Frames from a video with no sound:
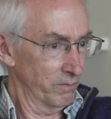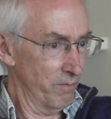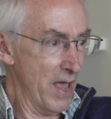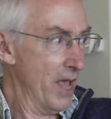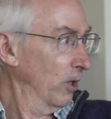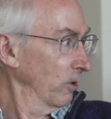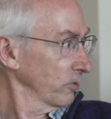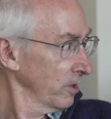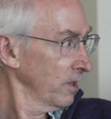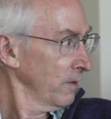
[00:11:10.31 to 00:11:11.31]

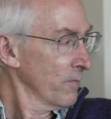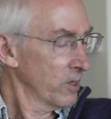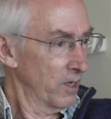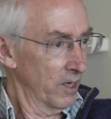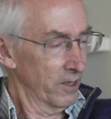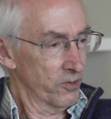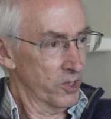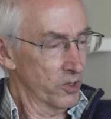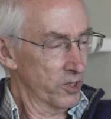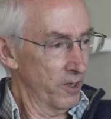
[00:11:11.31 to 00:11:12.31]
males, uh,
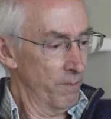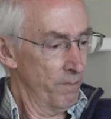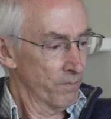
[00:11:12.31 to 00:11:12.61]
citizen